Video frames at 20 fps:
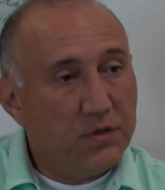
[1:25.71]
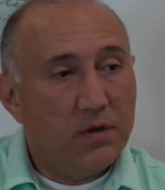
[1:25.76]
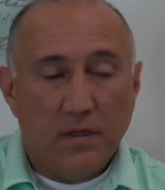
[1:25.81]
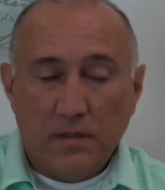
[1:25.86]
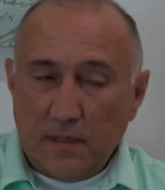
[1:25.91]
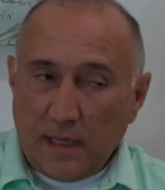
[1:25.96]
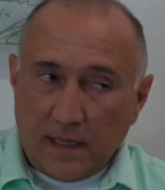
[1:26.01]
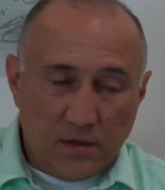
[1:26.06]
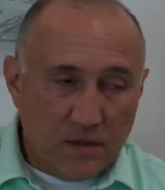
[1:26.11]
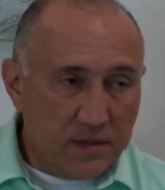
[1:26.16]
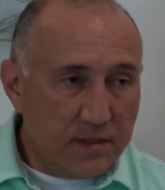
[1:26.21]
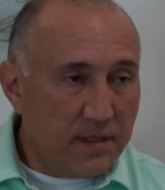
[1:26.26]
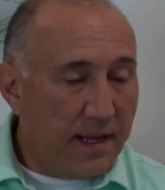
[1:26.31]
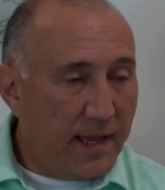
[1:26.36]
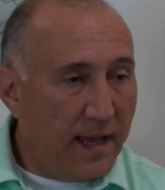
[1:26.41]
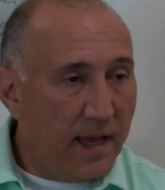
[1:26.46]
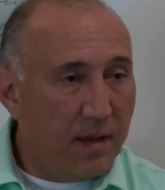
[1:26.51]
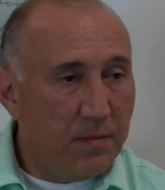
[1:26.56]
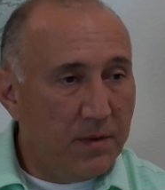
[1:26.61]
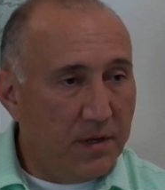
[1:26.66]
That doesn't
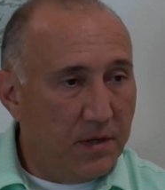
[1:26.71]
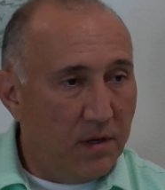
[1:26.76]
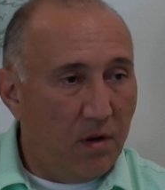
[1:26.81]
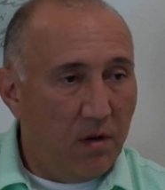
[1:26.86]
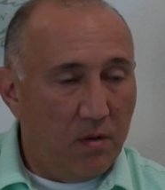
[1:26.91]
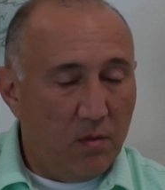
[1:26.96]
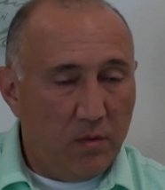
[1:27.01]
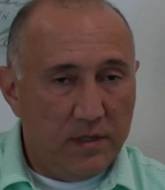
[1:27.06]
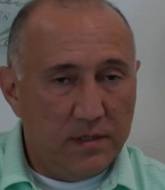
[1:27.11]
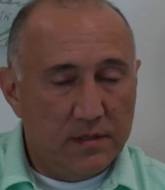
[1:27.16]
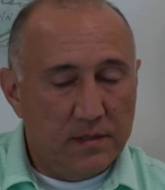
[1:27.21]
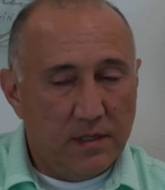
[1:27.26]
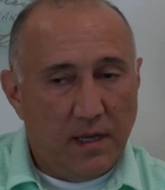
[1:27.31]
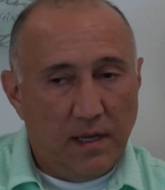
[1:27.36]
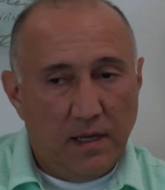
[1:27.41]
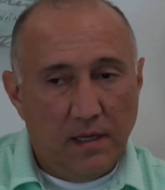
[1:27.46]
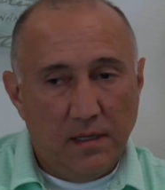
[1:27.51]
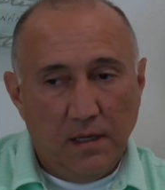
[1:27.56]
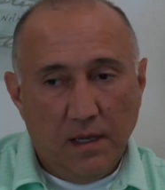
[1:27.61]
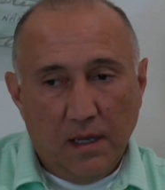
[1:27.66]
happen always,
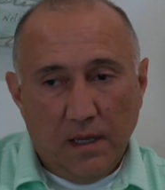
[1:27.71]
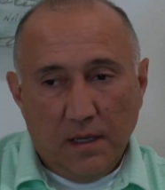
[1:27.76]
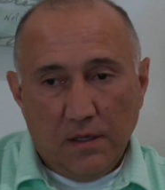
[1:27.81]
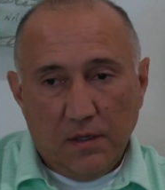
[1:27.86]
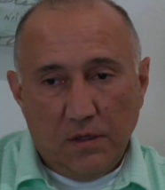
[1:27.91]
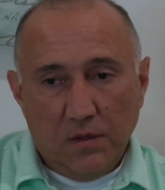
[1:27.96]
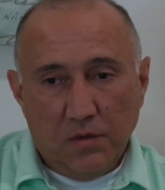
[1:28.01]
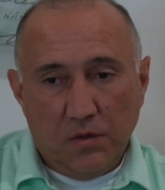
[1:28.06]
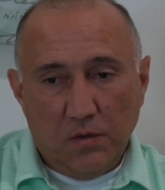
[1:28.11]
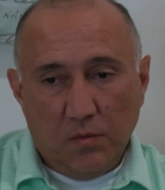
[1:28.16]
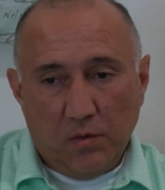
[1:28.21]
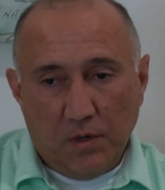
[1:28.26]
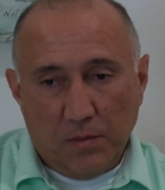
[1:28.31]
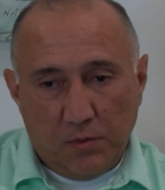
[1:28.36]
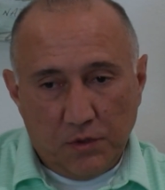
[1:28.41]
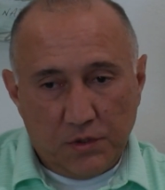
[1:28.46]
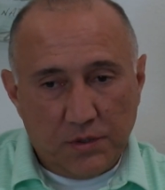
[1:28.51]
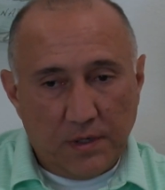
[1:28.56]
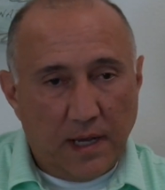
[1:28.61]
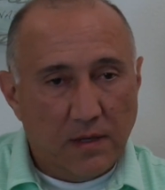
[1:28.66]
and you know, you want to
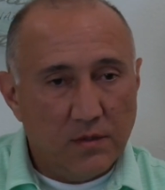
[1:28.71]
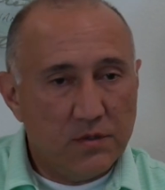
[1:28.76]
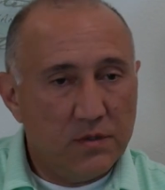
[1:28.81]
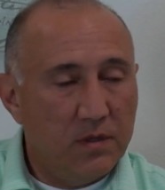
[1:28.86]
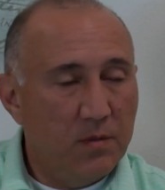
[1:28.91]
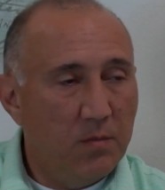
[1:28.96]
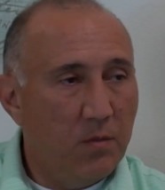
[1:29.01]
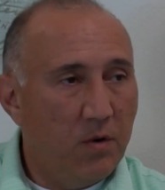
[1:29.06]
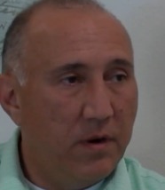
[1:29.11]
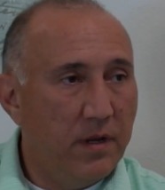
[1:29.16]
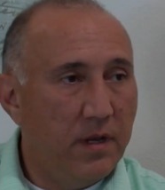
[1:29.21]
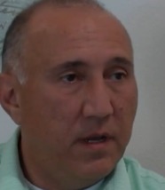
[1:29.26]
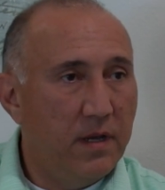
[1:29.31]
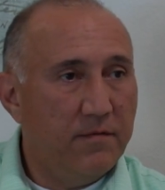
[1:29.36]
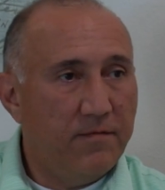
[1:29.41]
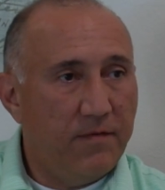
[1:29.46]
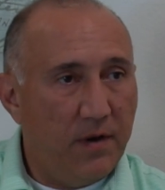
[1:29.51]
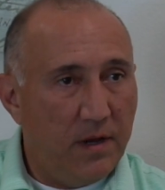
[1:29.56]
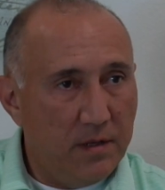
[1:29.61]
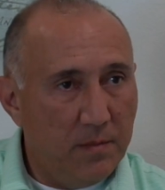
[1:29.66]
put your house on the market,
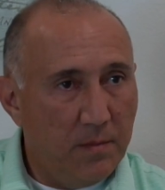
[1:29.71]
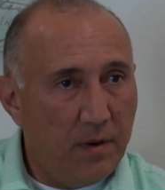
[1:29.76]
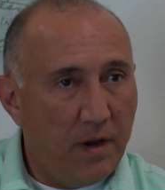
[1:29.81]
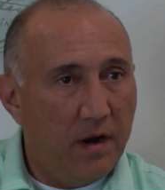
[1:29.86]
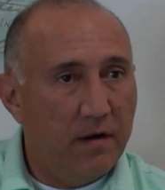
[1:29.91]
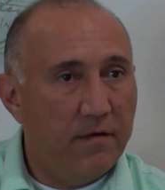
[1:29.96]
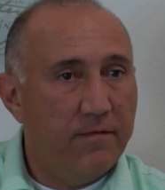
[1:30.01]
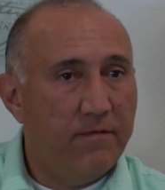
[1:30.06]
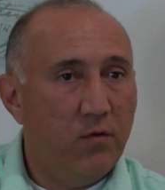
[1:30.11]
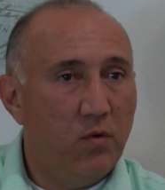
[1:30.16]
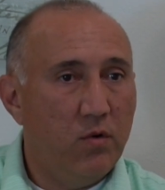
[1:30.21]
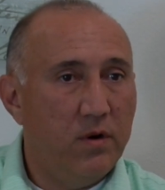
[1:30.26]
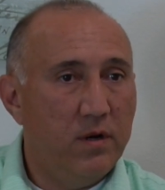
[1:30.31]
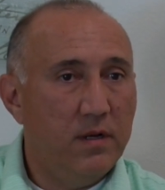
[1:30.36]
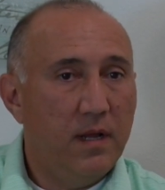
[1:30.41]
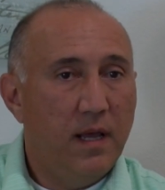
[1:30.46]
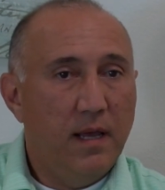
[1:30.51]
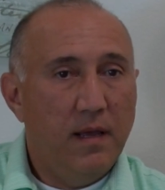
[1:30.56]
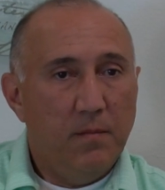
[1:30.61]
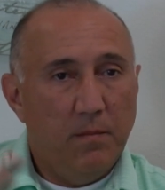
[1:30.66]
find a buyer for
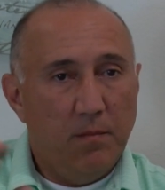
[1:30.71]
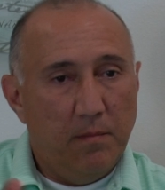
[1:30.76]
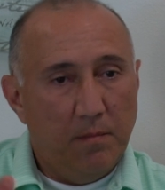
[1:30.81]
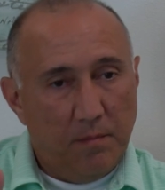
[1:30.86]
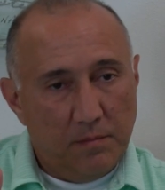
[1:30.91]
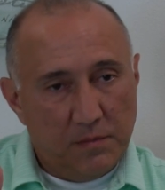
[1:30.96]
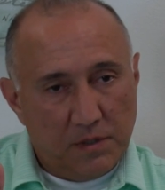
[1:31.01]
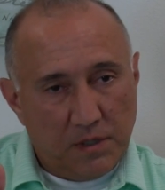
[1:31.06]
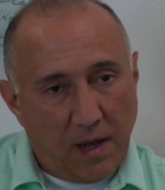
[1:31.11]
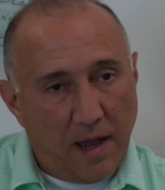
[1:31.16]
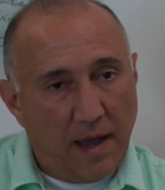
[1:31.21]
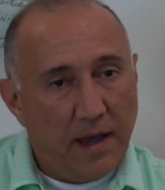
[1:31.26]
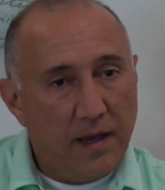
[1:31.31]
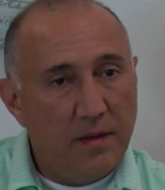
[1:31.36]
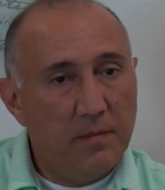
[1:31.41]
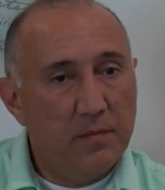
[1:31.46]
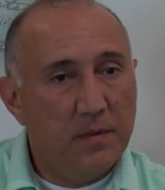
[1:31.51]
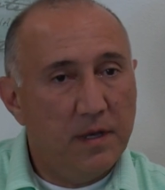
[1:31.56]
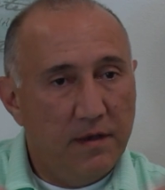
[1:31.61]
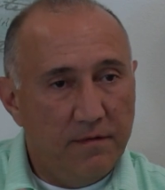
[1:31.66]
it,
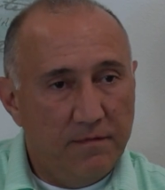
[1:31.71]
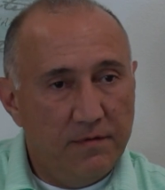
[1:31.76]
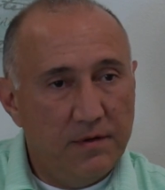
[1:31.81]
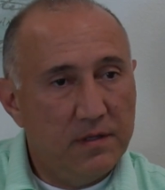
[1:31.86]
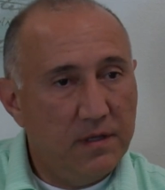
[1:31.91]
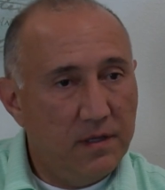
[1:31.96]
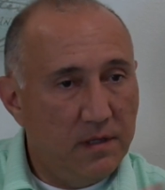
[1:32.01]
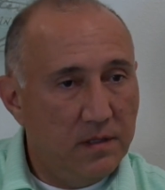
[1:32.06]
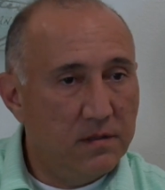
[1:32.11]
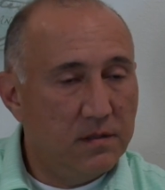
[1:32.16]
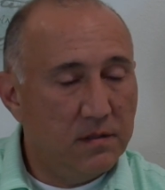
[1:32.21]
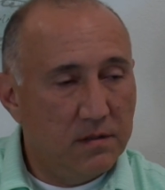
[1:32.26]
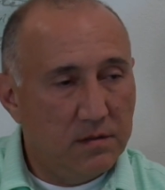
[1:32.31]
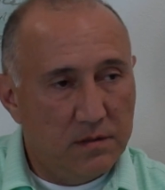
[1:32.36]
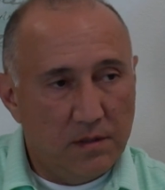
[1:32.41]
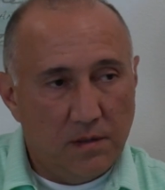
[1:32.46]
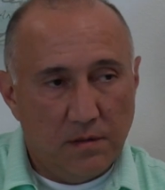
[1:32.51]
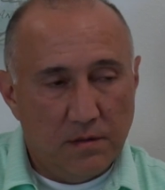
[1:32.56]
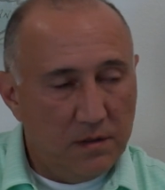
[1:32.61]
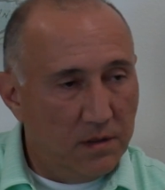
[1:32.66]
time everything,
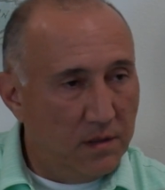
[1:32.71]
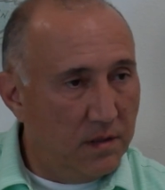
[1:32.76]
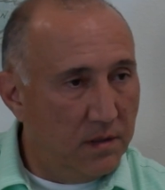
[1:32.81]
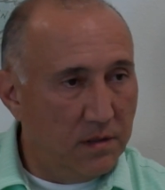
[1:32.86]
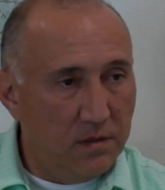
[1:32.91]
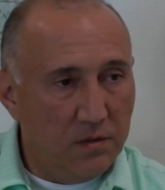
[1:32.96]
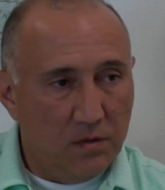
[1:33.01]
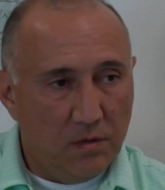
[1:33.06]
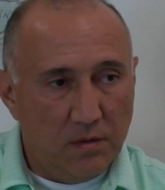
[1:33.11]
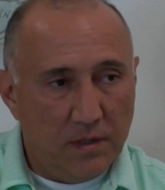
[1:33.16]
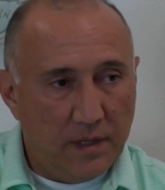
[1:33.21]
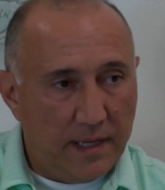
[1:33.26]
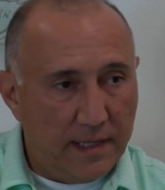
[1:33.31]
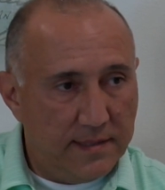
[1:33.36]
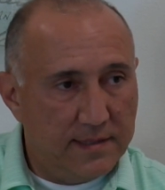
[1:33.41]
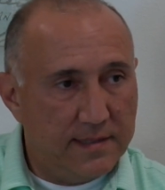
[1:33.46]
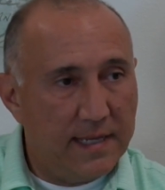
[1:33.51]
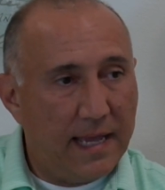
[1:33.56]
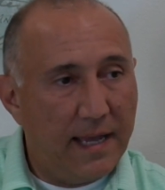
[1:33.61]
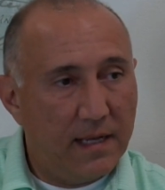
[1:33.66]
you know,
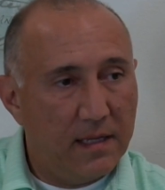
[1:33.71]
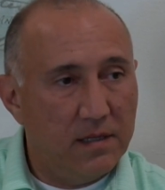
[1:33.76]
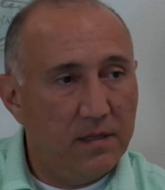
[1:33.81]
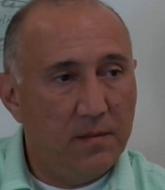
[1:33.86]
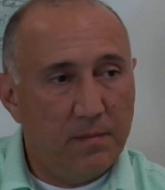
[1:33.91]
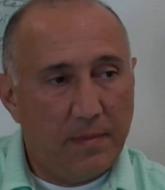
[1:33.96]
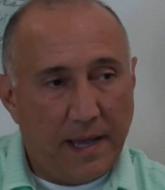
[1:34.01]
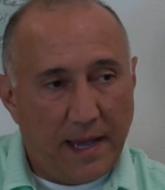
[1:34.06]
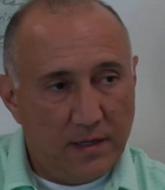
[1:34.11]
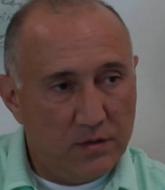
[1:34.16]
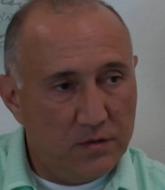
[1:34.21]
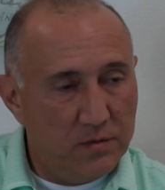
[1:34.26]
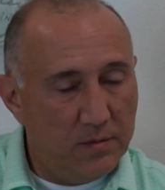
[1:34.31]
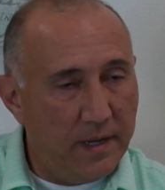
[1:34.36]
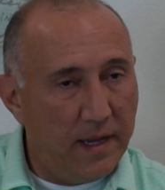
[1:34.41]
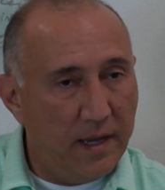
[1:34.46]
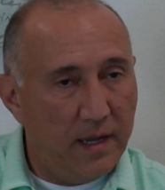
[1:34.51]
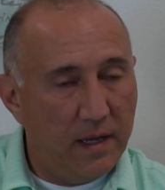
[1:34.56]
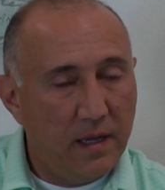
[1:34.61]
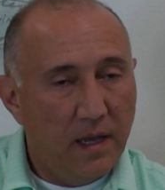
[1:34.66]
exactly back to
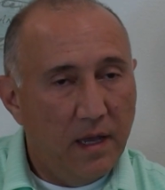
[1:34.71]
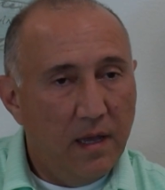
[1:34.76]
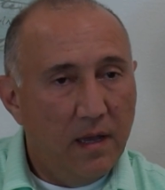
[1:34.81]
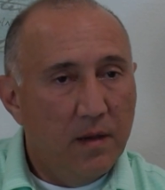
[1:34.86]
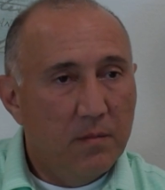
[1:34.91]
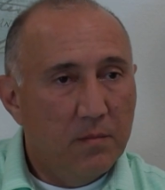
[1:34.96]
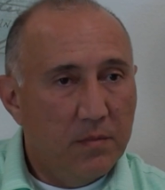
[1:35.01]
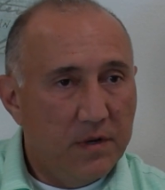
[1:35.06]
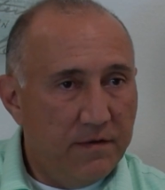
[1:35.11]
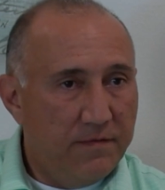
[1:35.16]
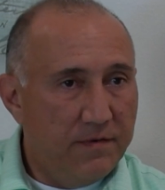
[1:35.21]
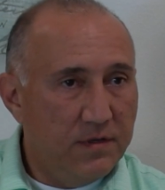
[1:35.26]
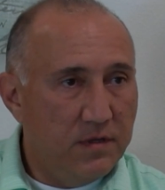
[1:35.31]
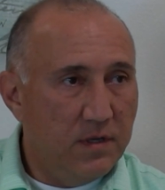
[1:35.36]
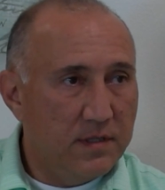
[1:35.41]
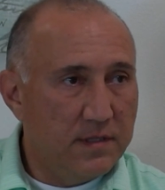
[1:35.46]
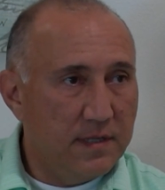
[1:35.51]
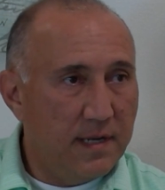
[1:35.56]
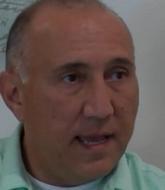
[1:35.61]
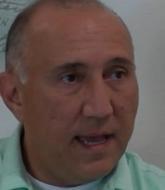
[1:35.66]
back. But if it
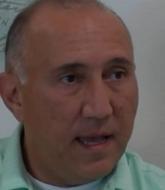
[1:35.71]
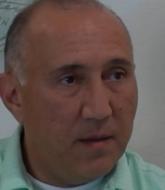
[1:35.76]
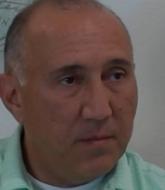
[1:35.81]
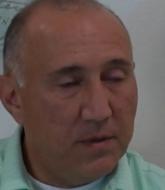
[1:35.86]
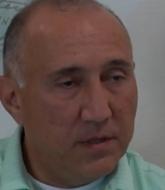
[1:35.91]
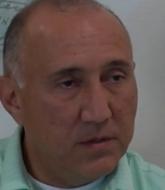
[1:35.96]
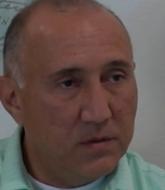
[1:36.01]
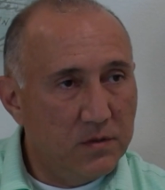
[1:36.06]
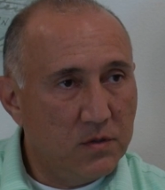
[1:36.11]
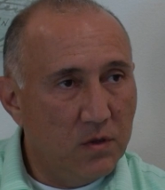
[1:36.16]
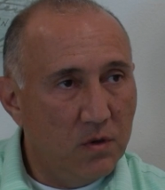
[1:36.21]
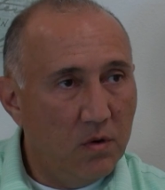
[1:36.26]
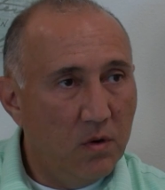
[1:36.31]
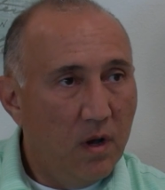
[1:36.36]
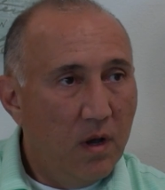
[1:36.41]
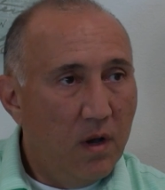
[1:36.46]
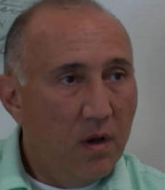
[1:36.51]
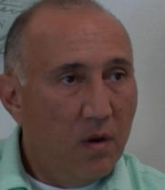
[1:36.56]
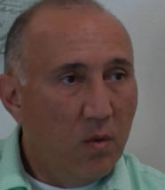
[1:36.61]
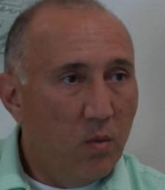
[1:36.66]
doesn't happen, so
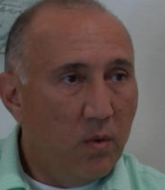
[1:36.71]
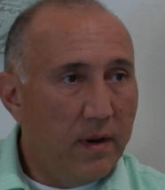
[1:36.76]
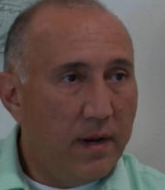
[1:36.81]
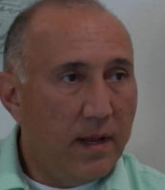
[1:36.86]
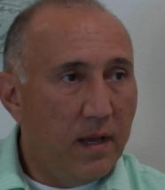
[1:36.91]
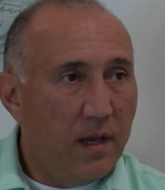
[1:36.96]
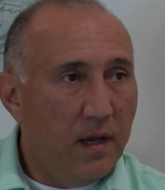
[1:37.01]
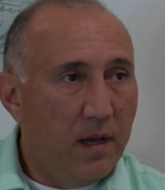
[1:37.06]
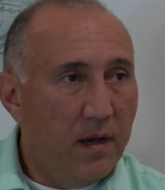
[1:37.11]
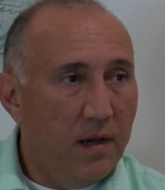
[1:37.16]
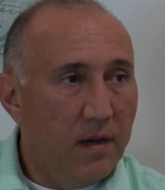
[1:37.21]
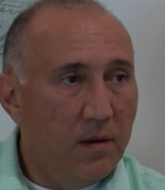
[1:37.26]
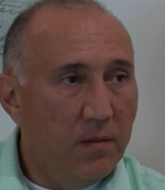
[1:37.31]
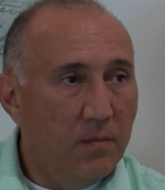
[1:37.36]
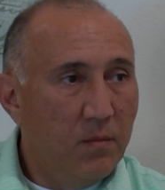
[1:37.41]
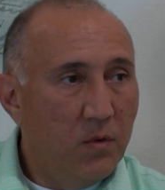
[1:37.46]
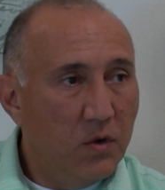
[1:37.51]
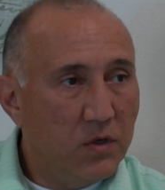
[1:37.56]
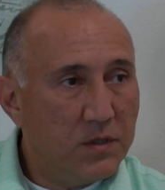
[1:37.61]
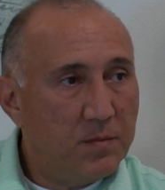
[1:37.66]
what
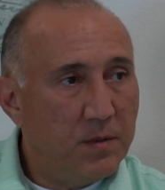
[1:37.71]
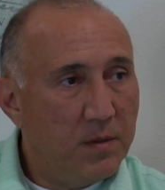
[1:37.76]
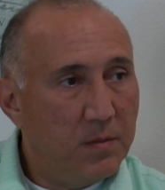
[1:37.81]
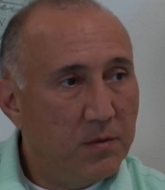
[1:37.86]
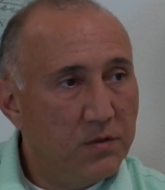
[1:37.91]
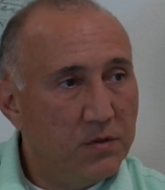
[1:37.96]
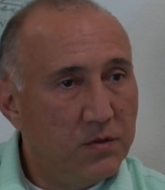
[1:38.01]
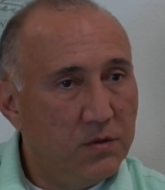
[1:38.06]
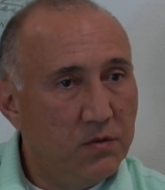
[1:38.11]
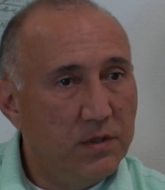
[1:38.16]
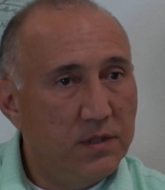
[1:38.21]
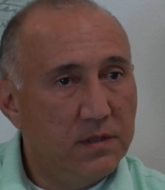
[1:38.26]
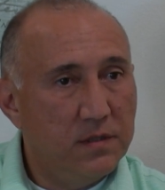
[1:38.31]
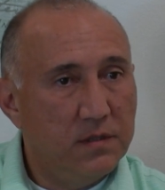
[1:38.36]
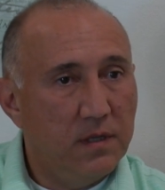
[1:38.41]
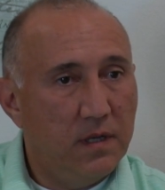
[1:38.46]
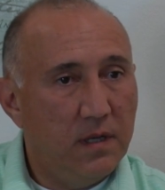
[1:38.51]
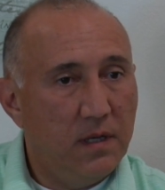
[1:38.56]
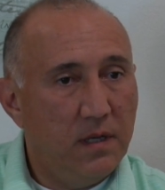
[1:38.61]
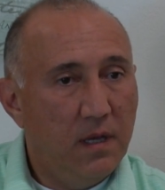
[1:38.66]
most people do is
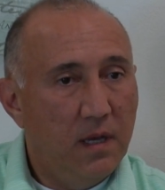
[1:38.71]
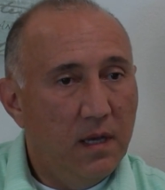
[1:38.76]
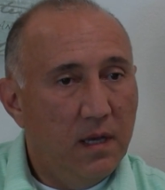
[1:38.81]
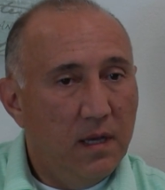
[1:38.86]
they